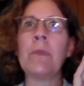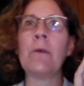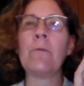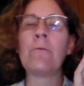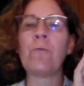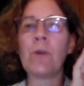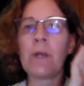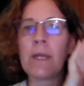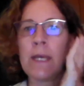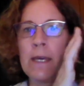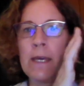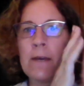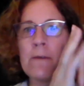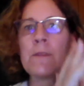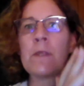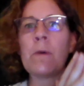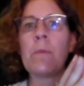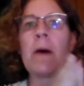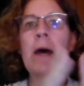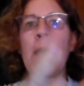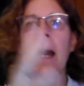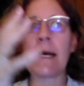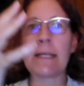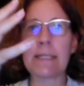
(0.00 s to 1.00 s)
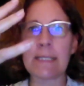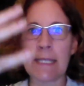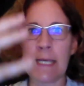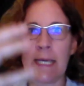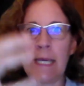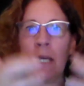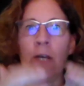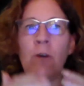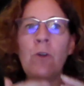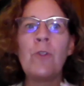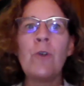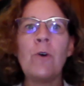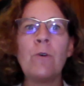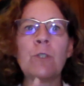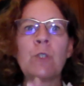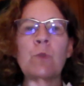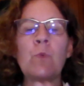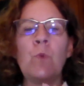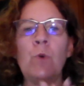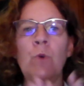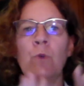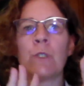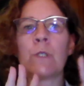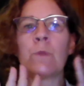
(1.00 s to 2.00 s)
forgive the past, heal
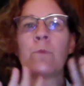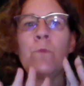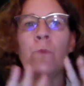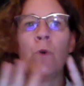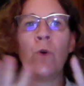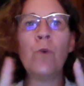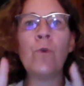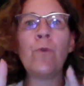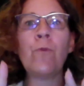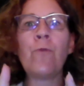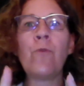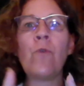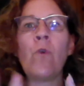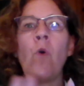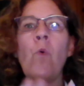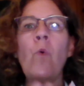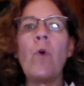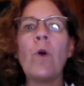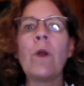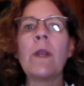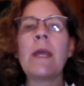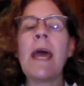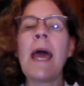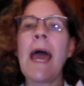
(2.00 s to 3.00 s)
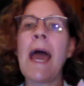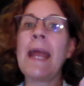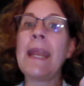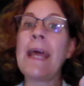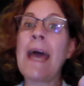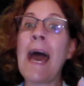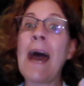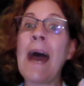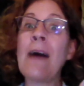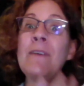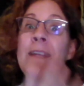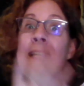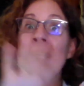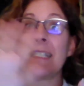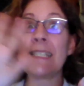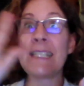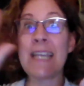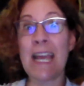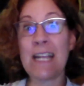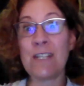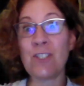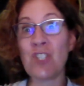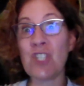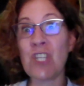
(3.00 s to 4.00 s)
those wounds, move forward, and have an
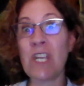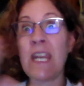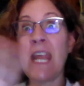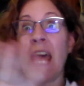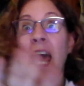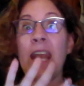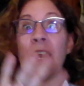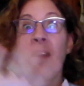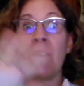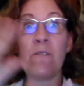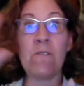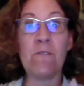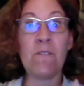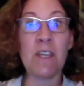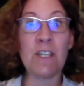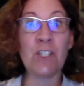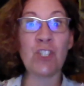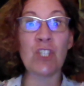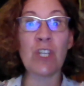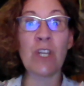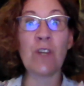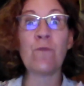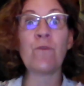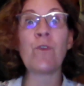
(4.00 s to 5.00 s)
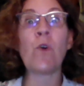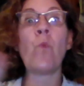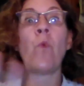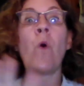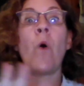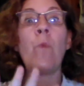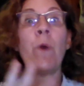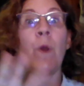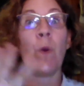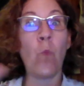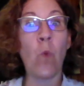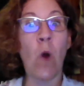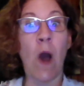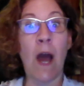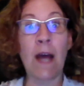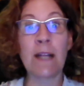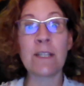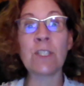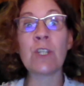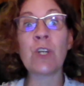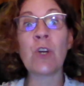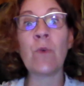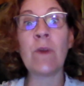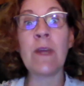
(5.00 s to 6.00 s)
intention and a vision for what we
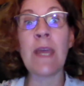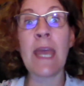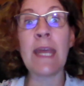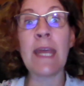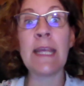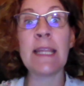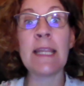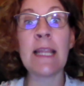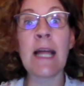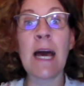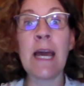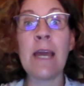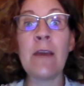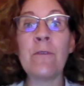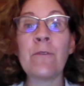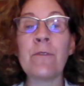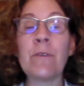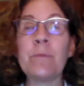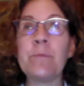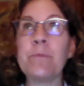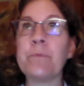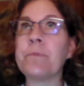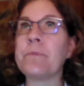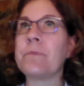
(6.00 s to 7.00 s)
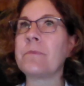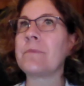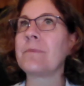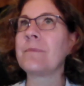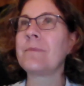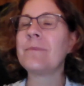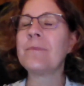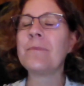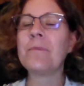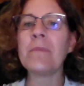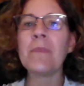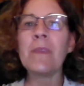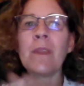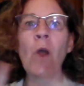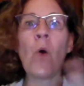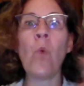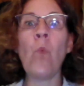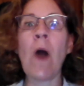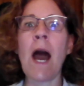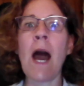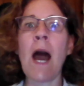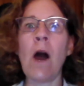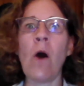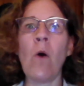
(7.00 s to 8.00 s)
want to create in life,
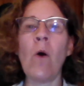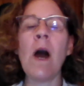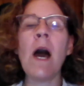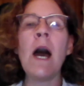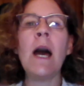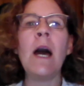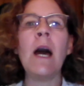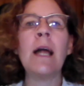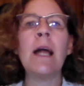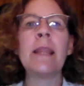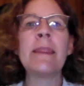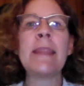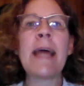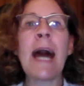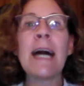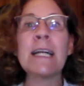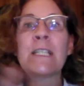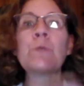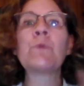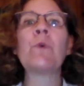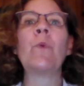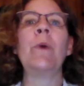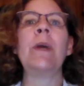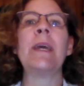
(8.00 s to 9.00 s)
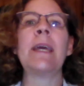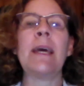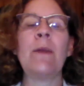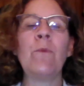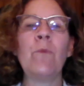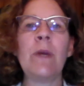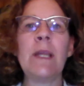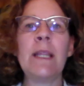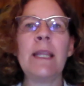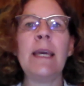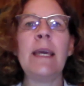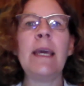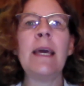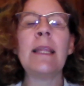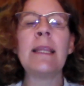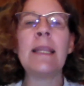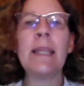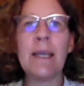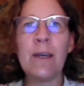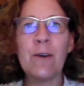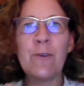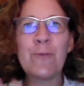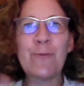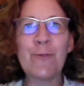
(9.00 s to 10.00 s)
wow, that's when we can really
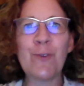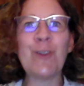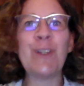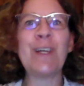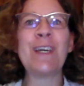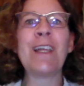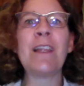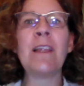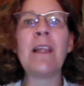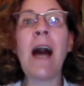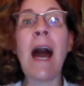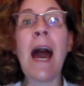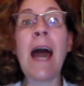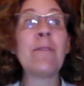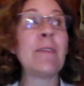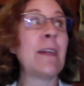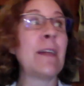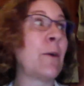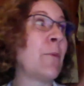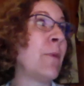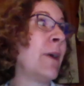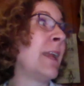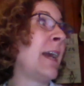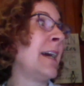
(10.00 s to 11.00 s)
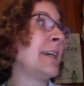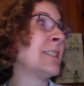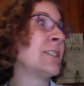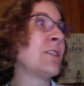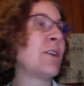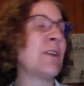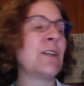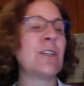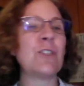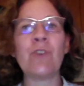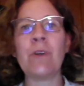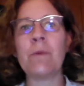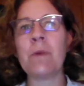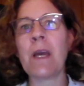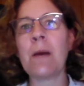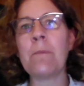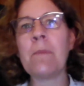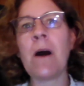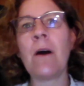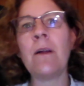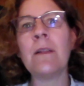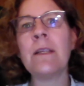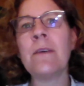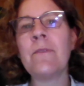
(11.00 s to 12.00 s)
live fully alive. Like when I started dreaming
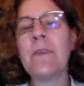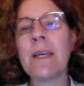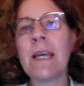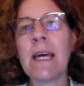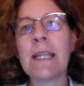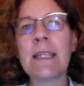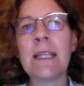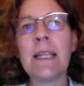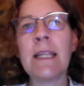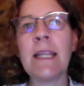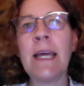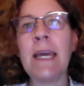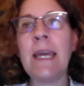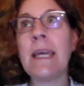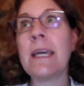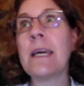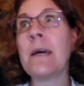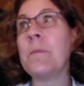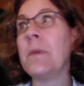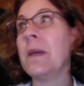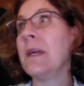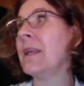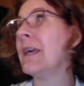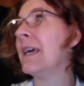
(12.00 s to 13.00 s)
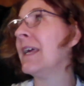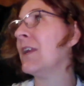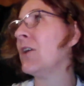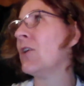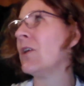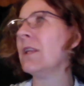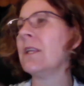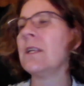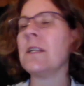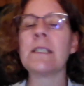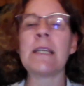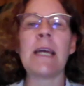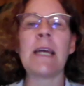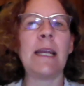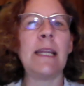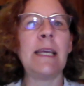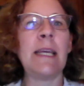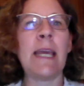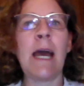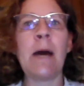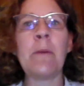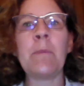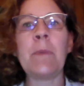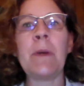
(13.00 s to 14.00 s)
about living at the lake, I mean, in our little tiny
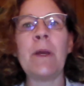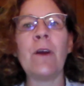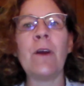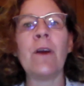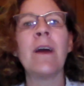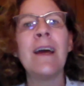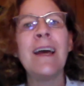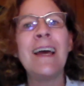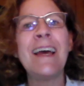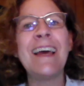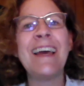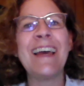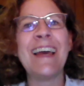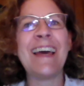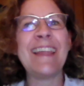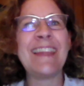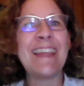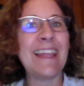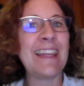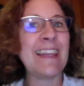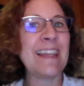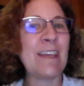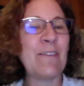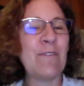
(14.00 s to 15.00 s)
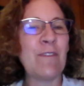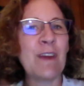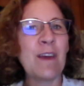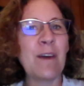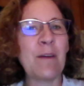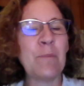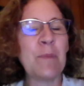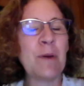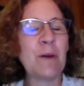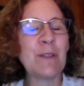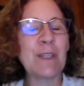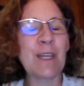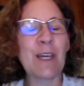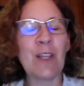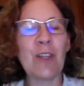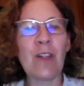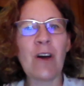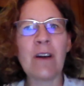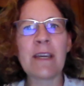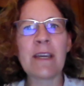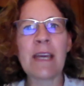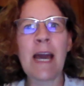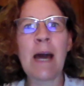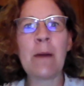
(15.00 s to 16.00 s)
camp here, and then living, building a
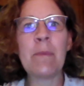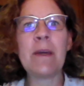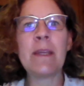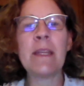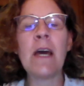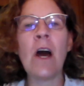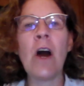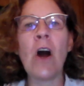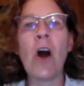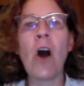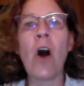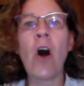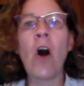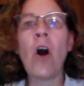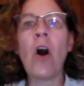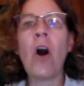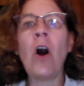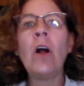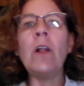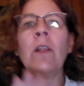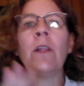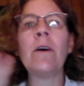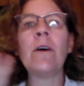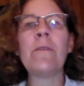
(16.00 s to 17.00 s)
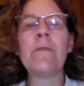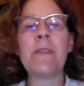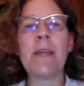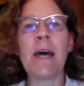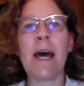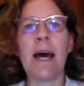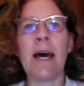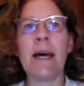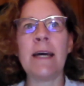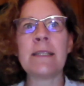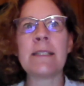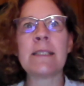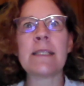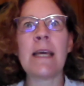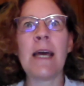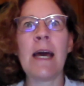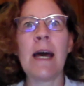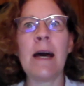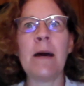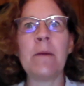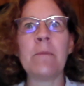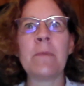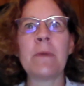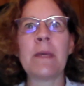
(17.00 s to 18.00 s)
log cabin. All of that
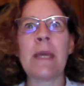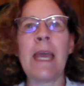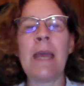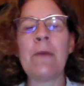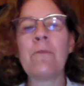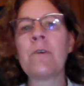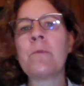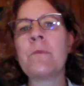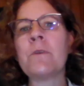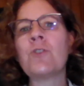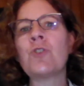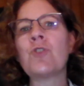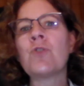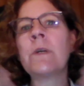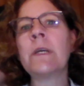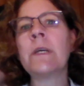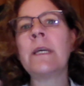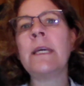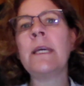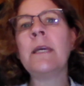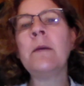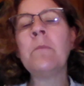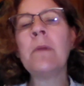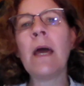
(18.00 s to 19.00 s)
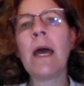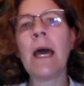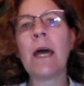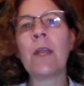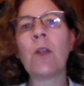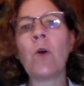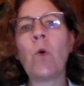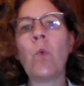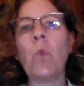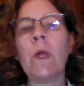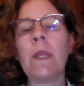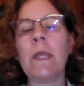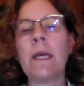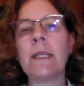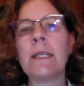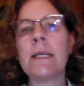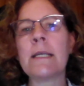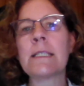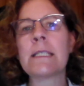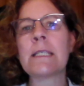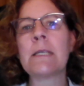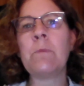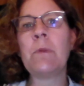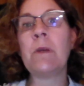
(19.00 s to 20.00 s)
um, came from a dream and a
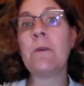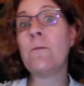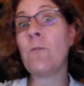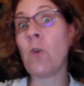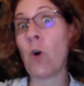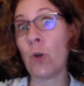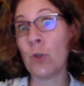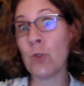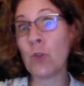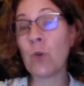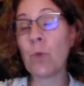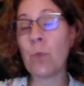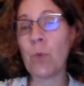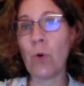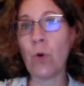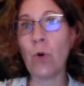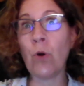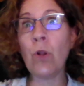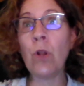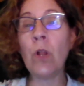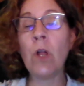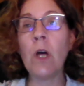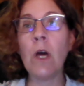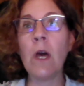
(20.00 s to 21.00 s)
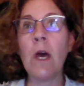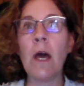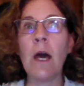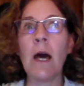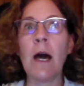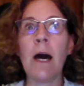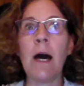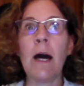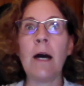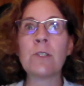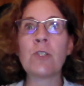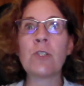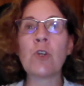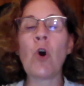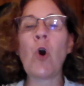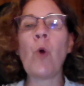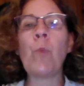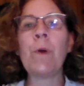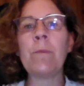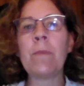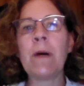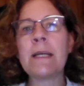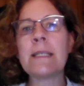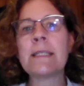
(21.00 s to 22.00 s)
willingness to be vulnerable, uh, to
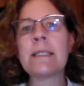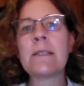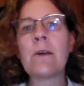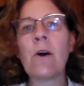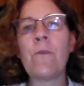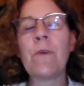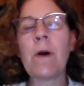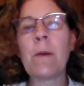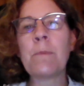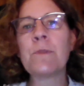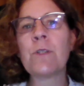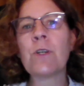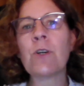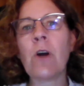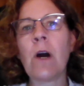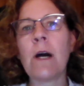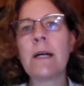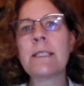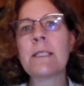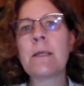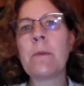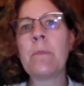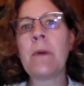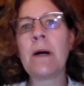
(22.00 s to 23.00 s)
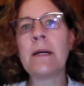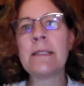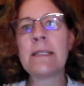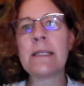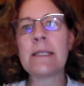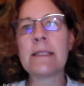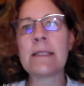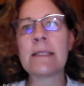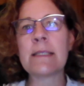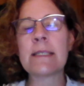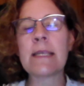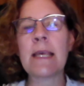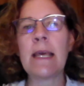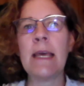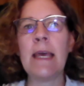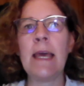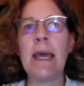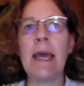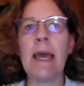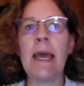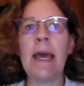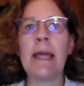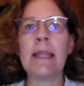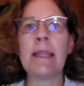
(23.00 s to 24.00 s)
open myself up to God's abundance
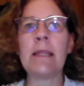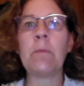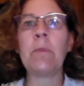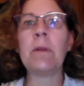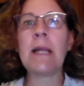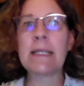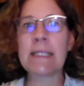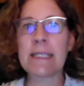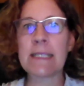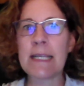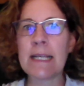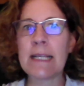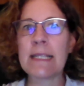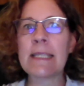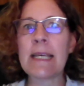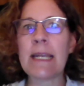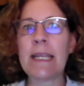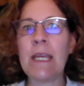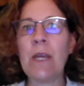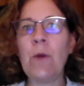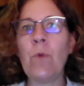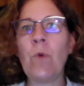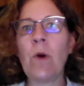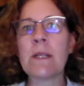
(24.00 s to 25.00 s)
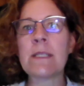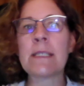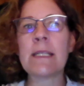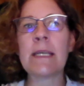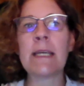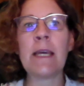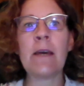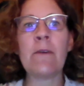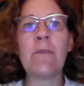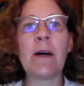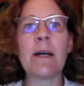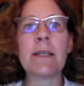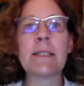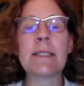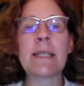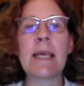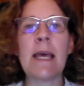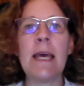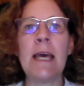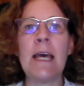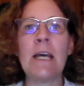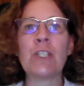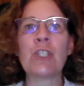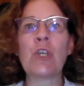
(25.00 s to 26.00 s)
and the blessings that He wants to give us.
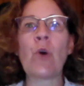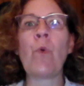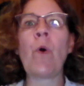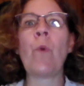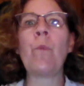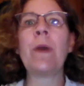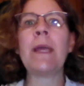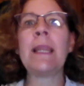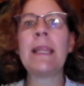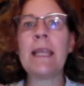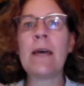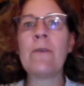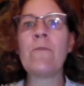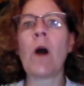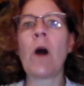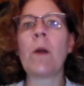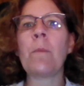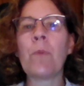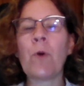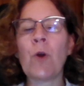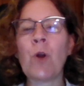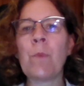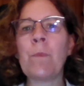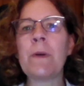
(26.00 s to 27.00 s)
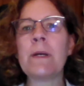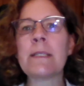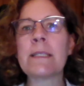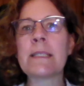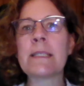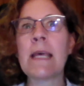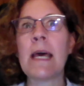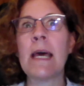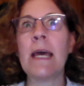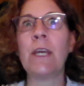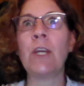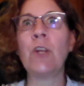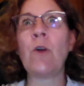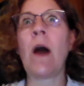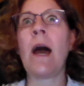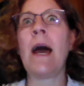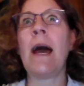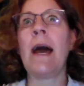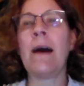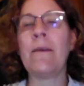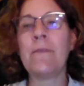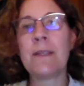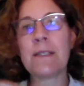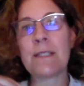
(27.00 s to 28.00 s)
So when we live on purpose, you know, I
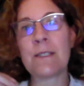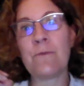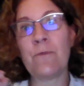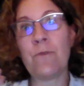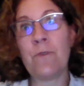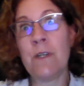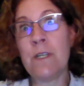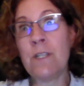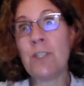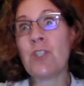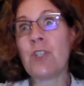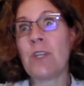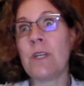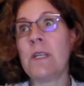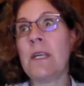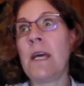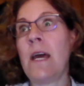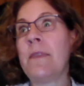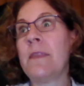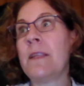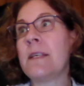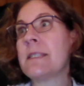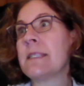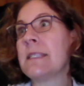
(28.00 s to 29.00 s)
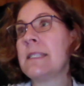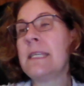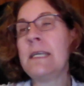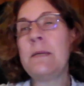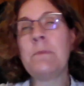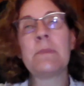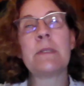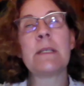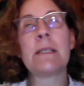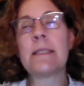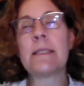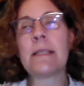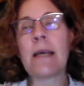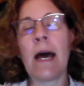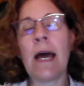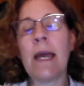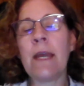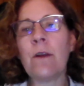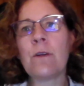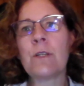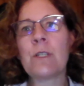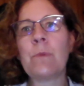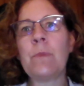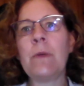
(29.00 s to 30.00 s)
have this vision and this deep
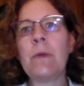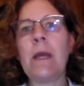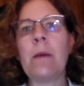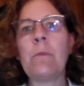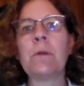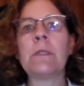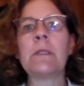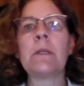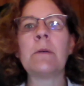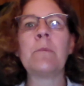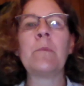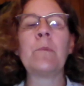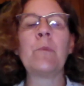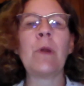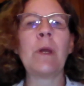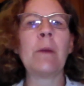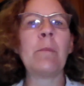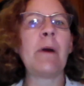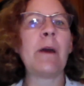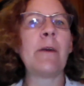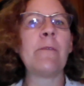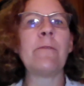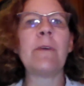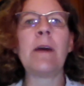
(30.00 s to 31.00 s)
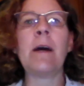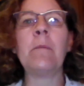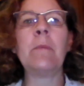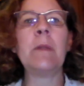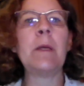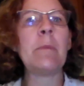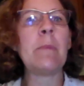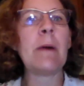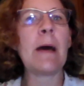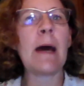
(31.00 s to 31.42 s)
desire to be able to bring my family